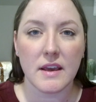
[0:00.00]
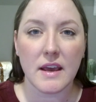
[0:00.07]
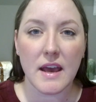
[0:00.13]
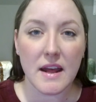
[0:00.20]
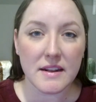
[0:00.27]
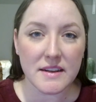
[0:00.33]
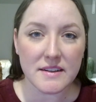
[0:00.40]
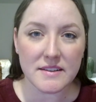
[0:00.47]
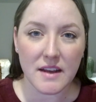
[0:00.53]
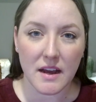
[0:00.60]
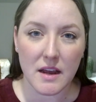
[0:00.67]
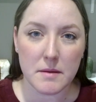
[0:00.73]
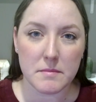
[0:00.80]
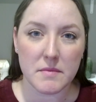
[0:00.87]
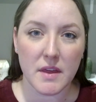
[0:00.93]

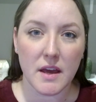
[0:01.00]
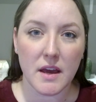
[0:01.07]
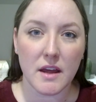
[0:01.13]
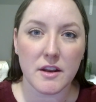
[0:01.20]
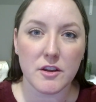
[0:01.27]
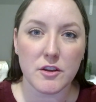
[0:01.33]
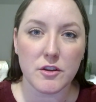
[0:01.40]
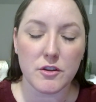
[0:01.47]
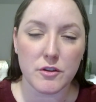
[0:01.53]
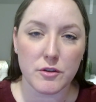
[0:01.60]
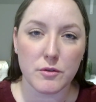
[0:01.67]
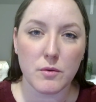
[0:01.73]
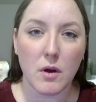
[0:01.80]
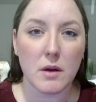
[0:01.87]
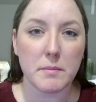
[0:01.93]
Anytime that
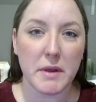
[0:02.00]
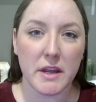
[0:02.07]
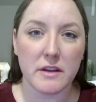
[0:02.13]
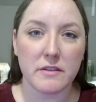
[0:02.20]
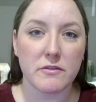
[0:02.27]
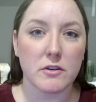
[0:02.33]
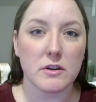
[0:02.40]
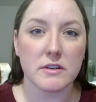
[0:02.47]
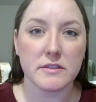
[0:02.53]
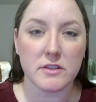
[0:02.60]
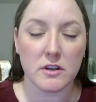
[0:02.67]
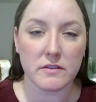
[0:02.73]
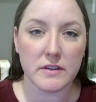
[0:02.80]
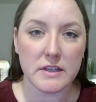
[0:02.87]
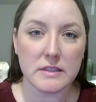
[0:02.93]
you are paid for a
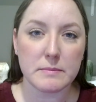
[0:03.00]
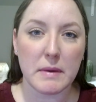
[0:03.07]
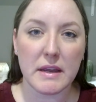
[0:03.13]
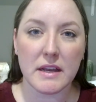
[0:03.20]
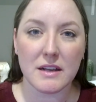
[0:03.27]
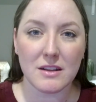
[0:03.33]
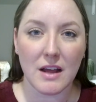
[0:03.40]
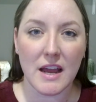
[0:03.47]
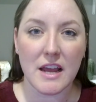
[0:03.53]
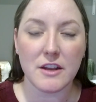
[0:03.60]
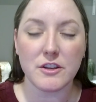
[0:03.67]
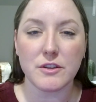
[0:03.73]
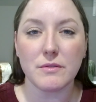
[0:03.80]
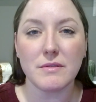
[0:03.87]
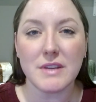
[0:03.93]
service by a client,
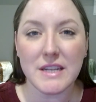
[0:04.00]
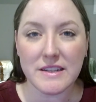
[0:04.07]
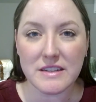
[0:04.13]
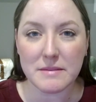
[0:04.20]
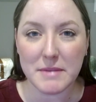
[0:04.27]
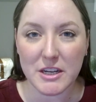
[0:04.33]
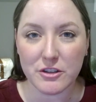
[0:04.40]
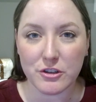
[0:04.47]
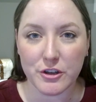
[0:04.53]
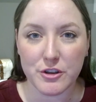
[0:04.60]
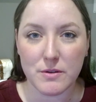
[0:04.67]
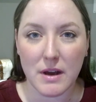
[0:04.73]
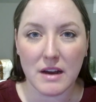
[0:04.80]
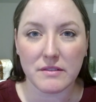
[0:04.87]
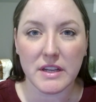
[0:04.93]
you need to make sure
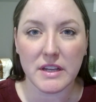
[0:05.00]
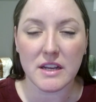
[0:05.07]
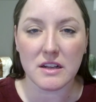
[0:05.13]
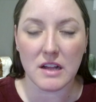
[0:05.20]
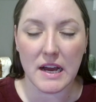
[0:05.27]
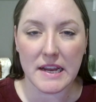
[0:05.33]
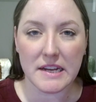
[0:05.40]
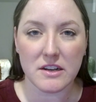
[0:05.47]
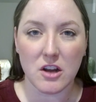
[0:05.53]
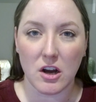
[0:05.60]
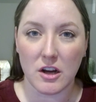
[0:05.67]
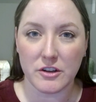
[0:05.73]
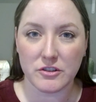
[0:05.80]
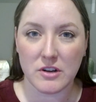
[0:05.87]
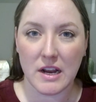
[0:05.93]
you have a client
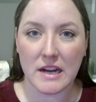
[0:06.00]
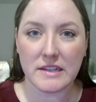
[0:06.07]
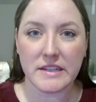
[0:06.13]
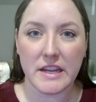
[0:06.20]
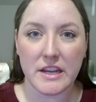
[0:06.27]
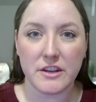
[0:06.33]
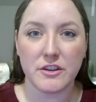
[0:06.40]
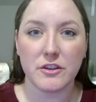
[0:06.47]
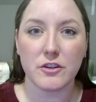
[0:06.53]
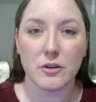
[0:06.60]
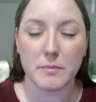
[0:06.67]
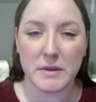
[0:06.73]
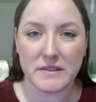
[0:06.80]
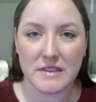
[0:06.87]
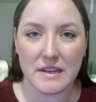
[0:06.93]
contract in your
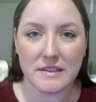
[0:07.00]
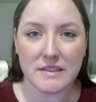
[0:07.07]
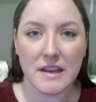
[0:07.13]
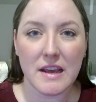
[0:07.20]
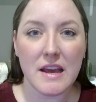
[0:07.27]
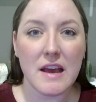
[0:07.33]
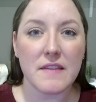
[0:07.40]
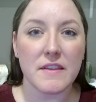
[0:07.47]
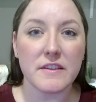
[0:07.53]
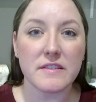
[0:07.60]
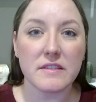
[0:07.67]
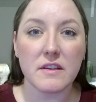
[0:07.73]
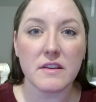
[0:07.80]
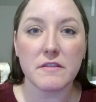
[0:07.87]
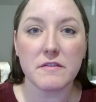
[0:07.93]
business. This
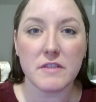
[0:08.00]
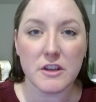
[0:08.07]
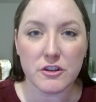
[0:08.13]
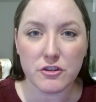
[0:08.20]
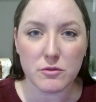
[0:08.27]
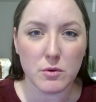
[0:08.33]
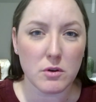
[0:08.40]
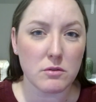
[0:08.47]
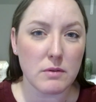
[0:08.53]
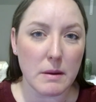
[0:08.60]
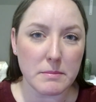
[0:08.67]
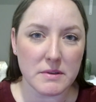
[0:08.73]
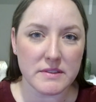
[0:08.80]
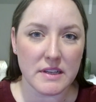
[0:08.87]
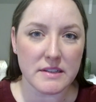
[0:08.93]
is a visual
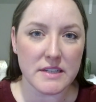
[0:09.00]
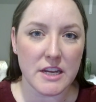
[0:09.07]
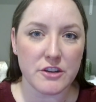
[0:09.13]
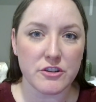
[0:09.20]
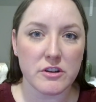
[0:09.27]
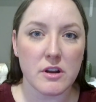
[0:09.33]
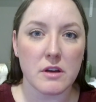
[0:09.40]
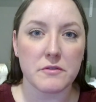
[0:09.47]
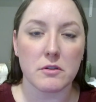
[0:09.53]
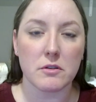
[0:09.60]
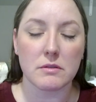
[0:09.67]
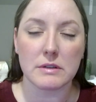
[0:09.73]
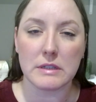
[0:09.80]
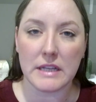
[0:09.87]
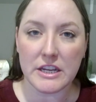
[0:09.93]
representation of your
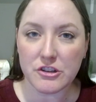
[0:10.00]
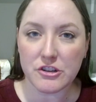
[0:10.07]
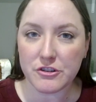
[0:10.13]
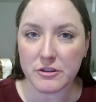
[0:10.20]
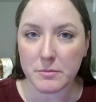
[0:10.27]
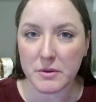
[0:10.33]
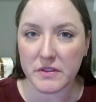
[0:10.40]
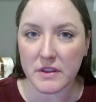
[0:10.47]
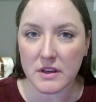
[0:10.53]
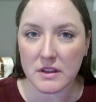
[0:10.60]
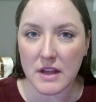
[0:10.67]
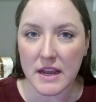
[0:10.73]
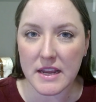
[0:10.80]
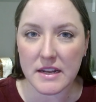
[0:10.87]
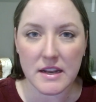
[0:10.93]
relationship with the
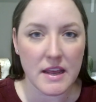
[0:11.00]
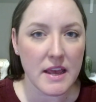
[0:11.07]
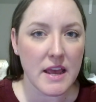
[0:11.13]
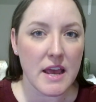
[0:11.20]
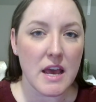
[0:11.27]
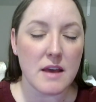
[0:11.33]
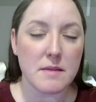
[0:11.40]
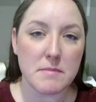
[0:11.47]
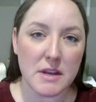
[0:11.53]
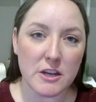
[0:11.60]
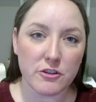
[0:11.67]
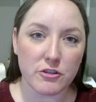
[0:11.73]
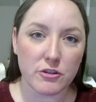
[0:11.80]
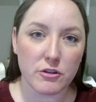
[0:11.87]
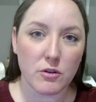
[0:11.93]
client, and
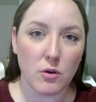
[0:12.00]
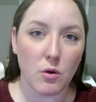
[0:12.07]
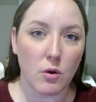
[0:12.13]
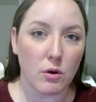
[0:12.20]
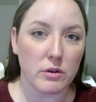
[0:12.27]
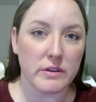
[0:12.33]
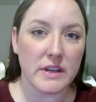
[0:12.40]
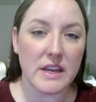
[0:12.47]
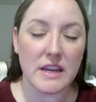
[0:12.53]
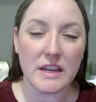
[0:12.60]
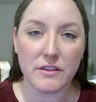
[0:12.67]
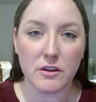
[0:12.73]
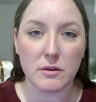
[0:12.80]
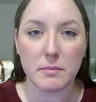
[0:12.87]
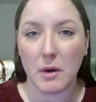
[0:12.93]
make sure to hold
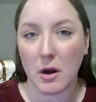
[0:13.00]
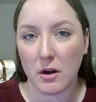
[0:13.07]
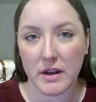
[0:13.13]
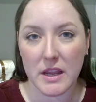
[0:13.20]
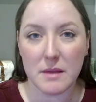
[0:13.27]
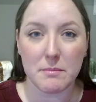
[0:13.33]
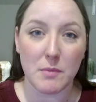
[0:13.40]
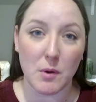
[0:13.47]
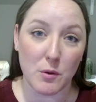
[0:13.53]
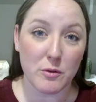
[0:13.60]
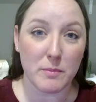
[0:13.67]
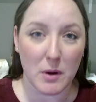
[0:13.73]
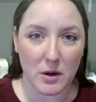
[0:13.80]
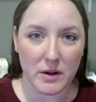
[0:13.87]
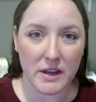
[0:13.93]
either party,
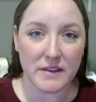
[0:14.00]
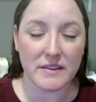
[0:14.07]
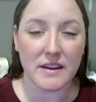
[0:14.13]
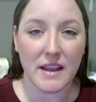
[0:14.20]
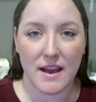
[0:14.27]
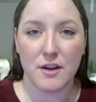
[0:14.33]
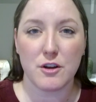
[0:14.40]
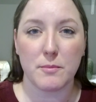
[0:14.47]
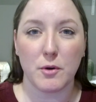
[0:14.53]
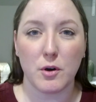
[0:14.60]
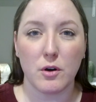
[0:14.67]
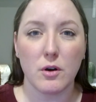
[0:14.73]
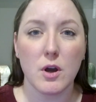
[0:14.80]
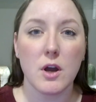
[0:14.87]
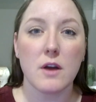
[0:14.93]
both parties,
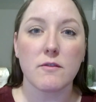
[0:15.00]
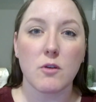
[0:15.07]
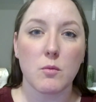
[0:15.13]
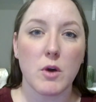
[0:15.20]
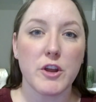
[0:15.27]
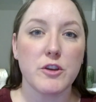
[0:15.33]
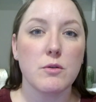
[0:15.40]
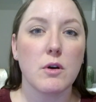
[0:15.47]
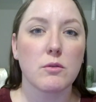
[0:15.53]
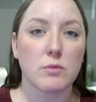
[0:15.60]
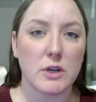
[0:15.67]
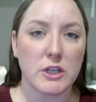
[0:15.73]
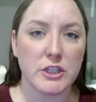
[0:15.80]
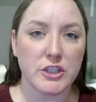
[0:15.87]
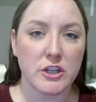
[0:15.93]
accountable for what you
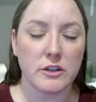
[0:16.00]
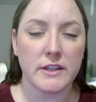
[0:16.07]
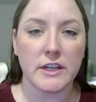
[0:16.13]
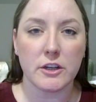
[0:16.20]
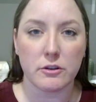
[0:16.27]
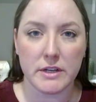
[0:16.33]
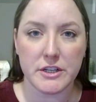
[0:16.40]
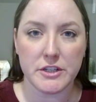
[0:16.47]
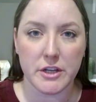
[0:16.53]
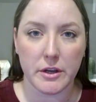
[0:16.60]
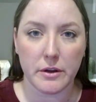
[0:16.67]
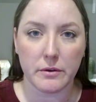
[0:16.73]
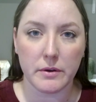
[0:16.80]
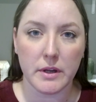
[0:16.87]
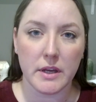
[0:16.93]
originally agreed
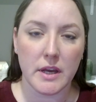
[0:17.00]
to.